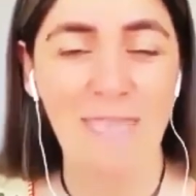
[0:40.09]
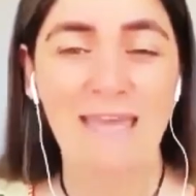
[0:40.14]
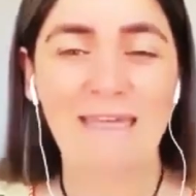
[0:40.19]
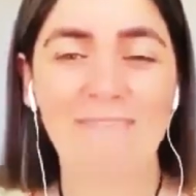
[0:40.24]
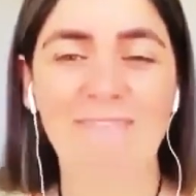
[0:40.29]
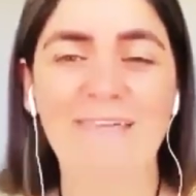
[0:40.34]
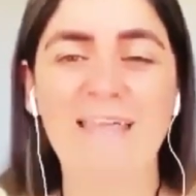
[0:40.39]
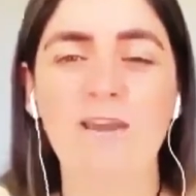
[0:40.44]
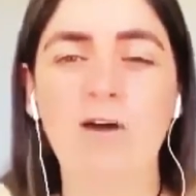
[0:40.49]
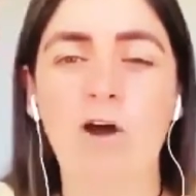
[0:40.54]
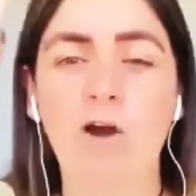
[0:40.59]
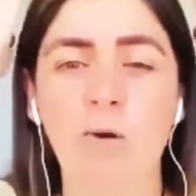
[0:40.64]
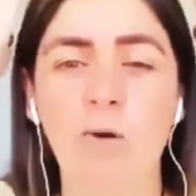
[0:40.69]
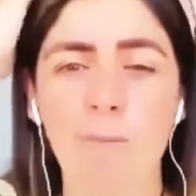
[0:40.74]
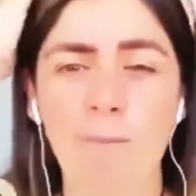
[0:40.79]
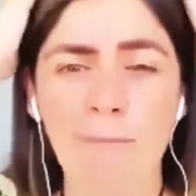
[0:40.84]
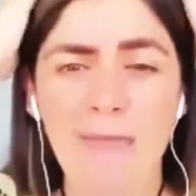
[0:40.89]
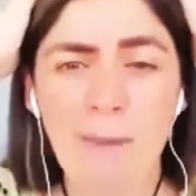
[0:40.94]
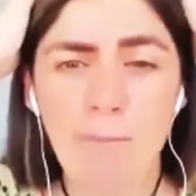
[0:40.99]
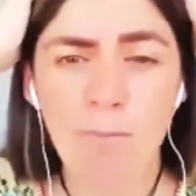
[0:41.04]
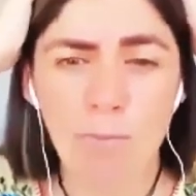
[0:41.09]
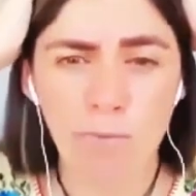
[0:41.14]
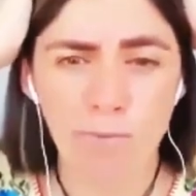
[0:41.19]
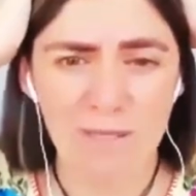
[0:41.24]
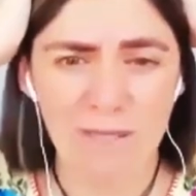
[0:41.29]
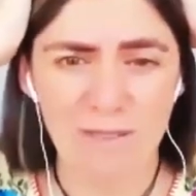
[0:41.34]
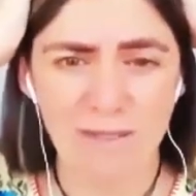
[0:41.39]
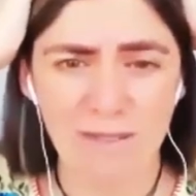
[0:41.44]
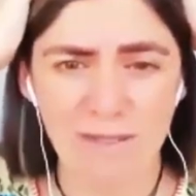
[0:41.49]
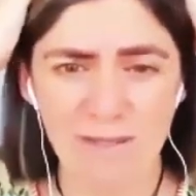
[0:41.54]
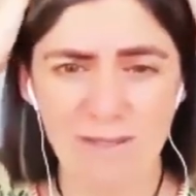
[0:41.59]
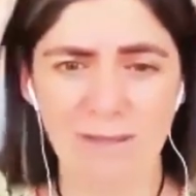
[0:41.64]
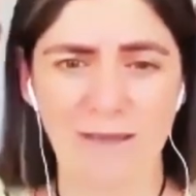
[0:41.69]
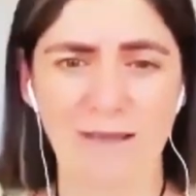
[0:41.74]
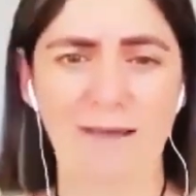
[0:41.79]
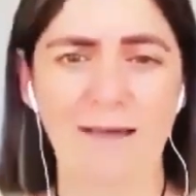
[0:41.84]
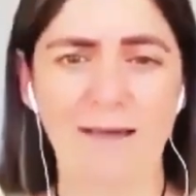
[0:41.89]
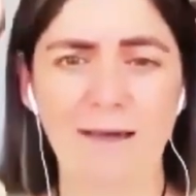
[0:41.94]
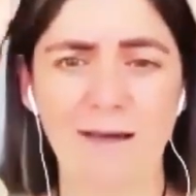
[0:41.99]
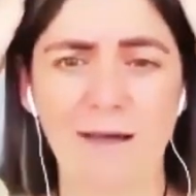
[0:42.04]
And then our memory,
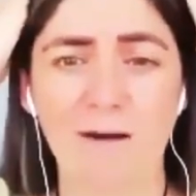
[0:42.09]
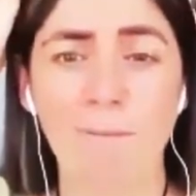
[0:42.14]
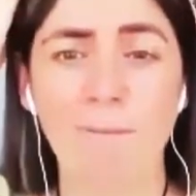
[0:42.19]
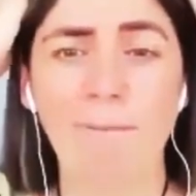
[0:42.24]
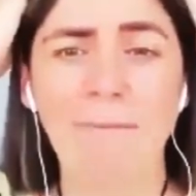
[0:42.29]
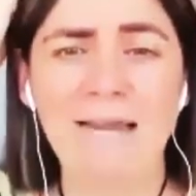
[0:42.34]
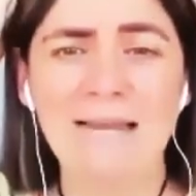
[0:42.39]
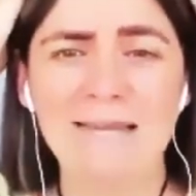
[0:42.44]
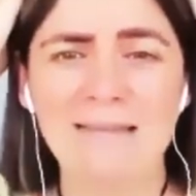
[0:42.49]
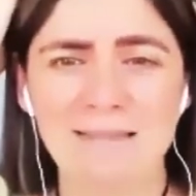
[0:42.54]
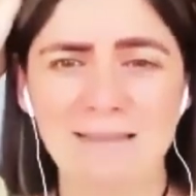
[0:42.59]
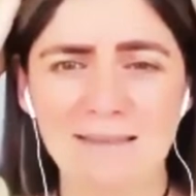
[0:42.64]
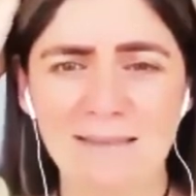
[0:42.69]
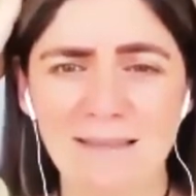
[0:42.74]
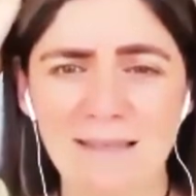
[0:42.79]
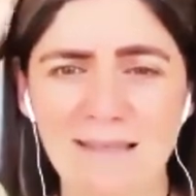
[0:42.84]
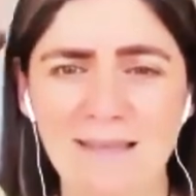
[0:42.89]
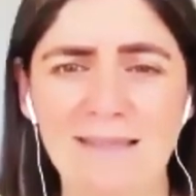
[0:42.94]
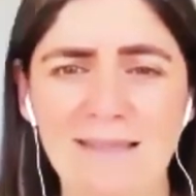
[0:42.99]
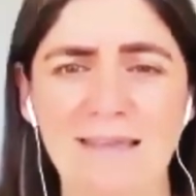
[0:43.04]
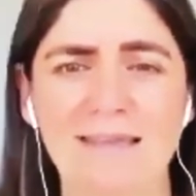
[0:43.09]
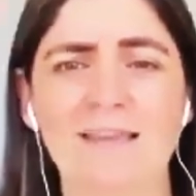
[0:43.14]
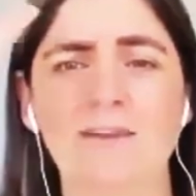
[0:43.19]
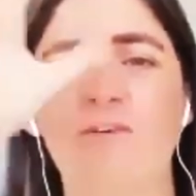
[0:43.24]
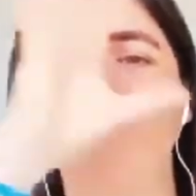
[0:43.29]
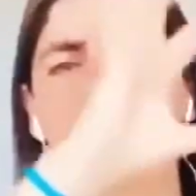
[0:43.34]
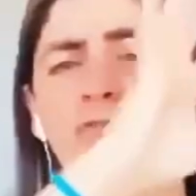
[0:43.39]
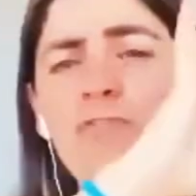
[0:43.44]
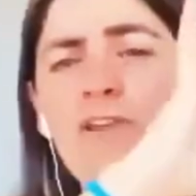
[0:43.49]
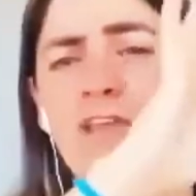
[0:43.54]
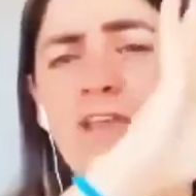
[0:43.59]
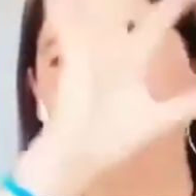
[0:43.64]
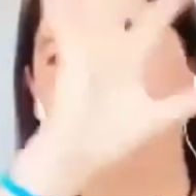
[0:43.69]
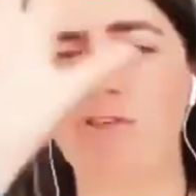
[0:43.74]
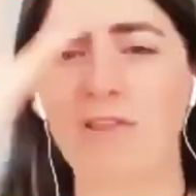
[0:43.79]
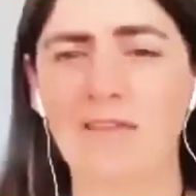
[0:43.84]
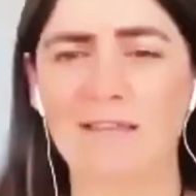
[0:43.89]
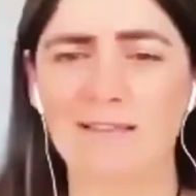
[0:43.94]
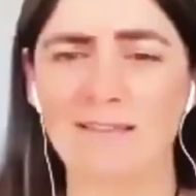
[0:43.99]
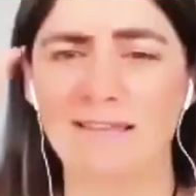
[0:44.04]
our mind can
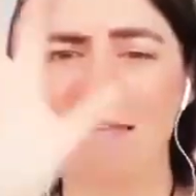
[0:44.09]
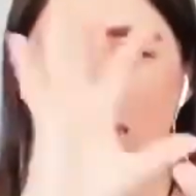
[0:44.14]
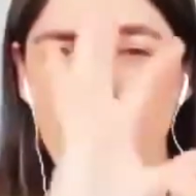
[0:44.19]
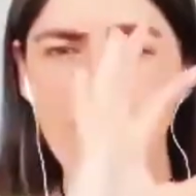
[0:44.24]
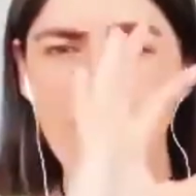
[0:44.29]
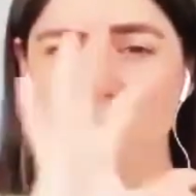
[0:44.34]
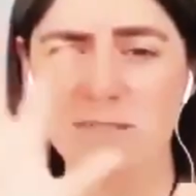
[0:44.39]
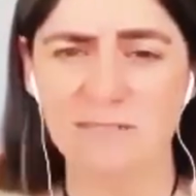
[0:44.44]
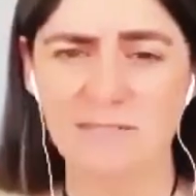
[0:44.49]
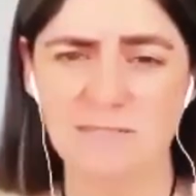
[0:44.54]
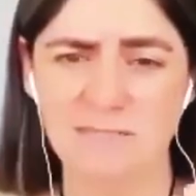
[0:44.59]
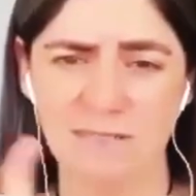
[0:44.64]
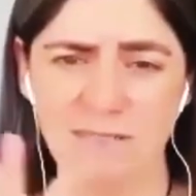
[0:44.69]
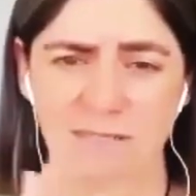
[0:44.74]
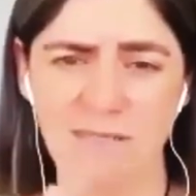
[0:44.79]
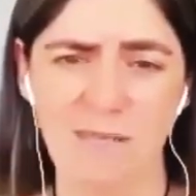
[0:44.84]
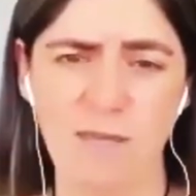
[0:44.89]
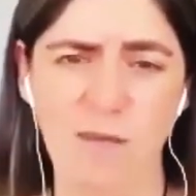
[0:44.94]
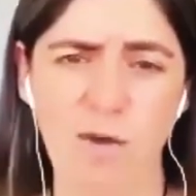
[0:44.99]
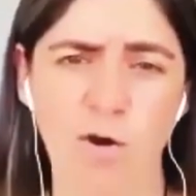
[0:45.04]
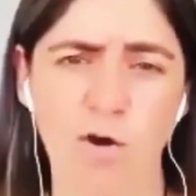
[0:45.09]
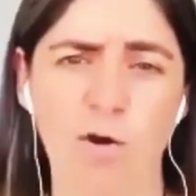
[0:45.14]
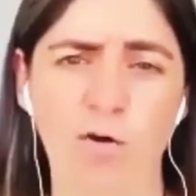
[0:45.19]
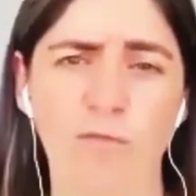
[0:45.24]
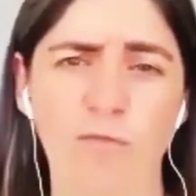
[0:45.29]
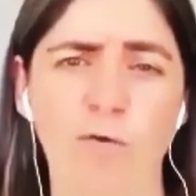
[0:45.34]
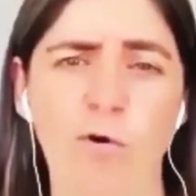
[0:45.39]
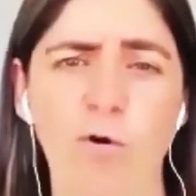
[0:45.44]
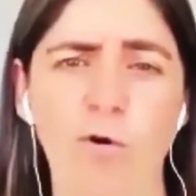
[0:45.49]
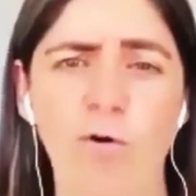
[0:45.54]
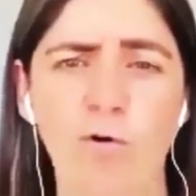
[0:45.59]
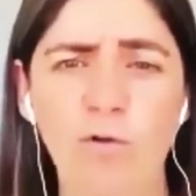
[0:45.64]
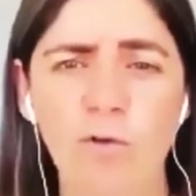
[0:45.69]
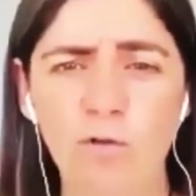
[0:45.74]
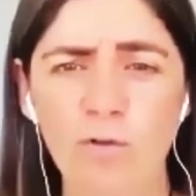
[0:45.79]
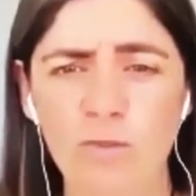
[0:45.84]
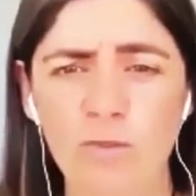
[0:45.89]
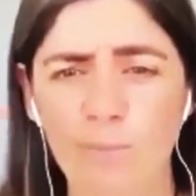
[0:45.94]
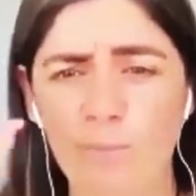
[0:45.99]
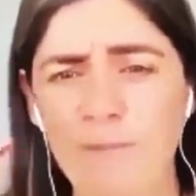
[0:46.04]
recreate an image of
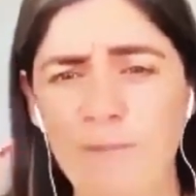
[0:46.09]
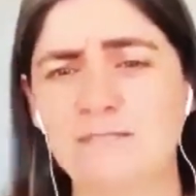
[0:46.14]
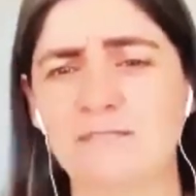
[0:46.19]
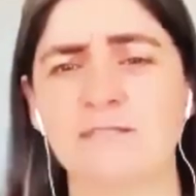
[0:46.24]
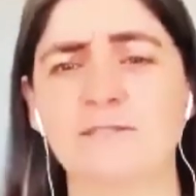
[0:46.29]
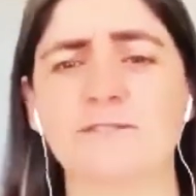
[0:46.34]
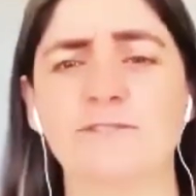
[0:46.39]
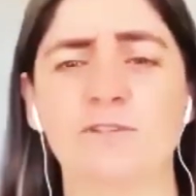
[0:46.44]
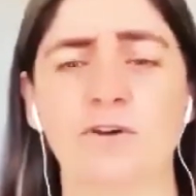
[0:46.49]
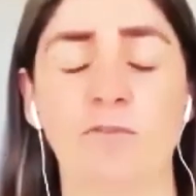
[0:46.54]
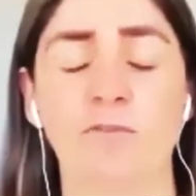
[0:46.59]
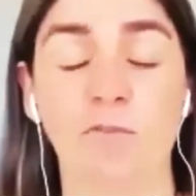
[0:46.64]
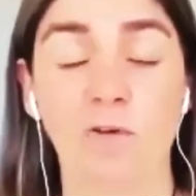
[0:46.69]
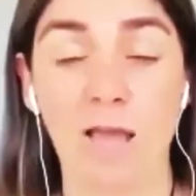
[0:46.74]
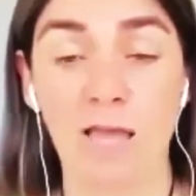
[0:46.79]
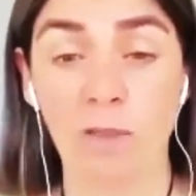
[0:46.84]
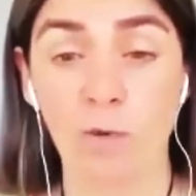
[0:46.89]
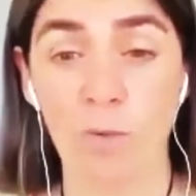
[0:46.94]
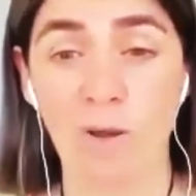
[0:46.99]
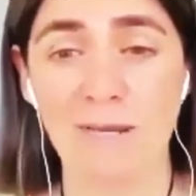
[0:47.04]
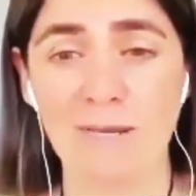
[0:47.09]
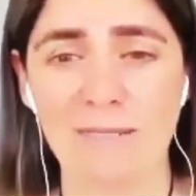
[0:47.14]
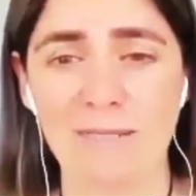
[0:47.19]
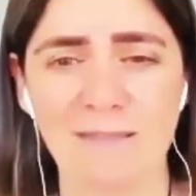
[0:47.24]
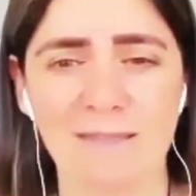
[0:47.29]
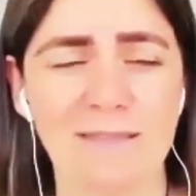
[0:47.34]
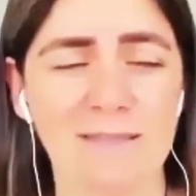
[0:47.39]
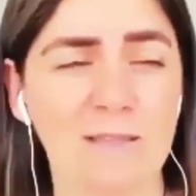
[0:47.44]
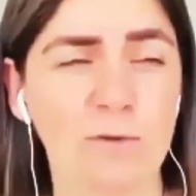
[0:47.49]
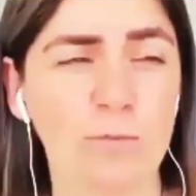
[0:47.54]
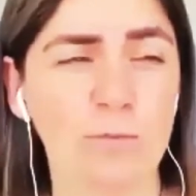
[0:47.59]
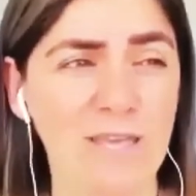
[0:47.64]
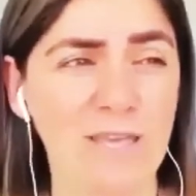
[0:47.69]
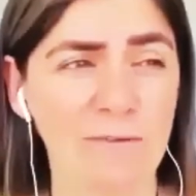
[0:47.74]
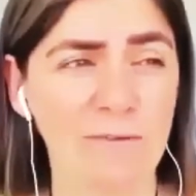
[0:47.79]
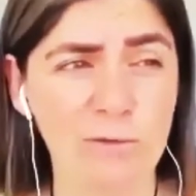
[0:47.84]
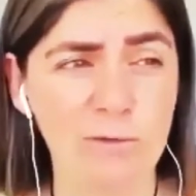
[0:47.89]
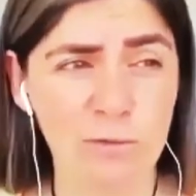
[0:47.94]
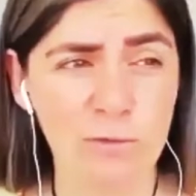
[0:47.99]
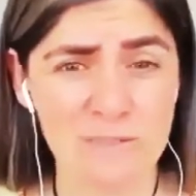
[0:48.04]
all the pixels of high quality that we
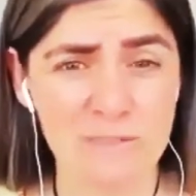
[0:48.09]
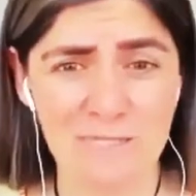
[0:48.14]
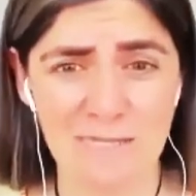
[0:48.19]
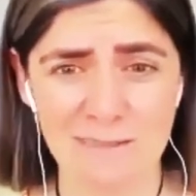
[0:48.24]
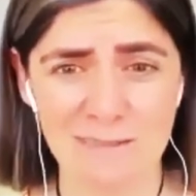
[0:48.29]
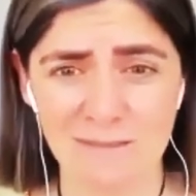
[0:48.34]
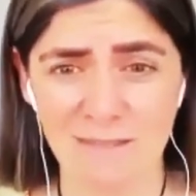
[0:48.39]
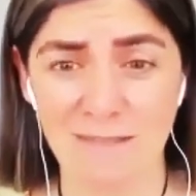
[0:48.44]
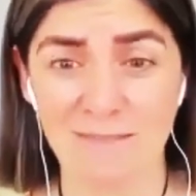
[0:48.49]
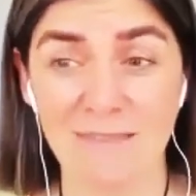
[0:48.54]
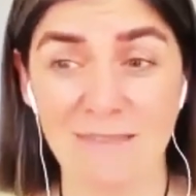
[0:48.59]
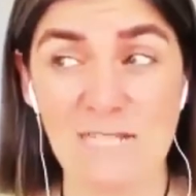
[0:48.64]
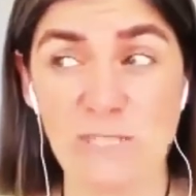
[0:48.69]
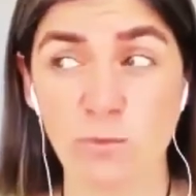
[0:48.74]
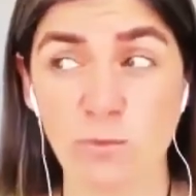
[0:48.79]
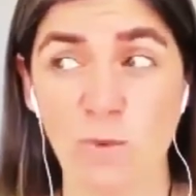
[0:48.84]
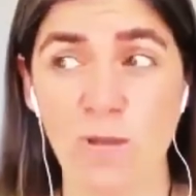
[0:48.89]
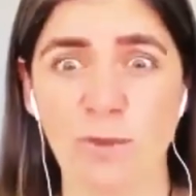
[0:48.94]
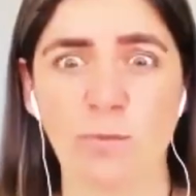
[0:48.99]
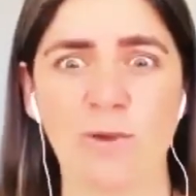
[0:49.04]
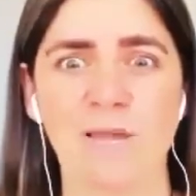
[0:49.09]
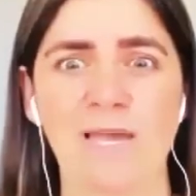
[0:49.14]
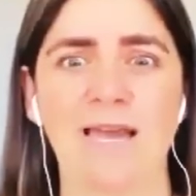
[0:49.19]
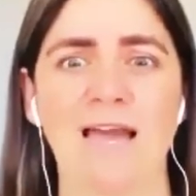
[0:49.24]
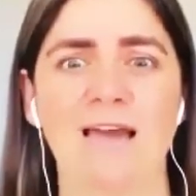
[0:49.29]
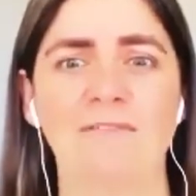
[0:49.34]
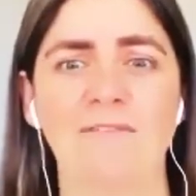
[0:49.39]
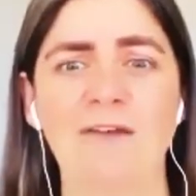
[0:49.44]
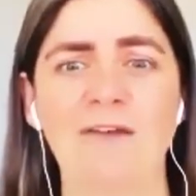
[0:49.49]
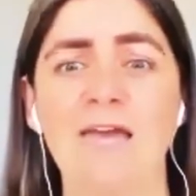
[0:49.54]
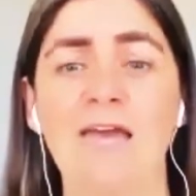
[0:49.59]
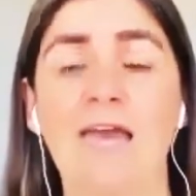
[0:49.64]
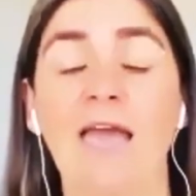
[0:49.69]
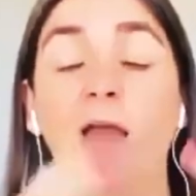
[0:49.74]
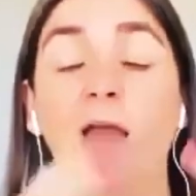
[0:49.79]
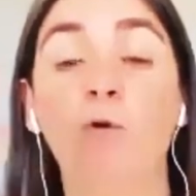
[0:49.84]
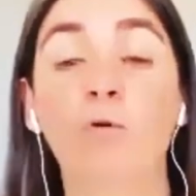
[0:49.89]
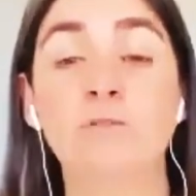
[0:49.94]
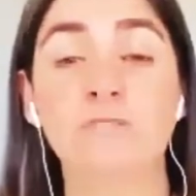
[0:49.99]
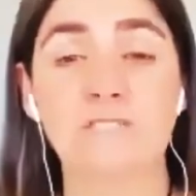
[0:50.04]
have looked at. And that's why we have
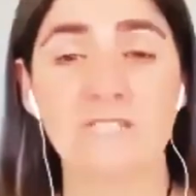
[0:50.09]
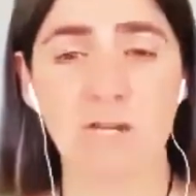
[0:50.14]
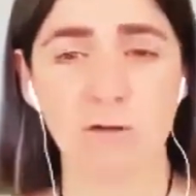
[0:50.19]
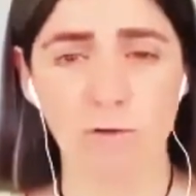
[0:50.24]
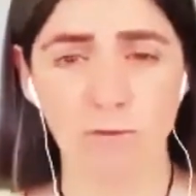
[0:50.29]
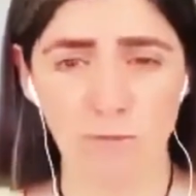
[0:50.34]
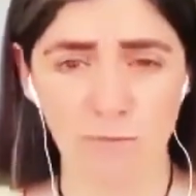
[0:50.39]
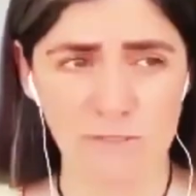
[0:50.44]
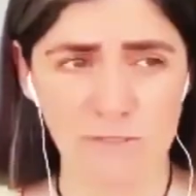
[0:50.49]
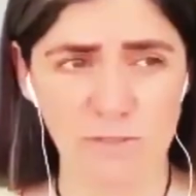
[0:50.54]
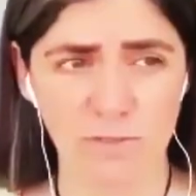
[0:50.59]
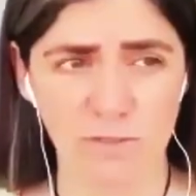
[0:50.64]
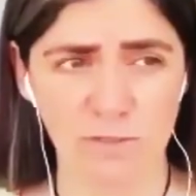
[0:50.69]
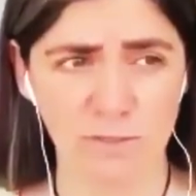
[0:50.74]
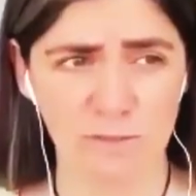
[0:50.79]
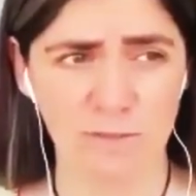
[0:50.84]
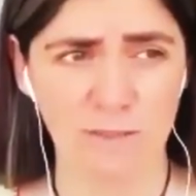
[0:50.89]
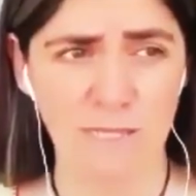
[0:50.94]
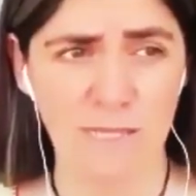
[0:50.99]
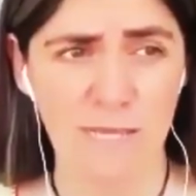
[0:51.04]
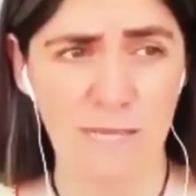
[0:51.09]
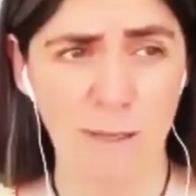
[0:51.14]
a good general vision.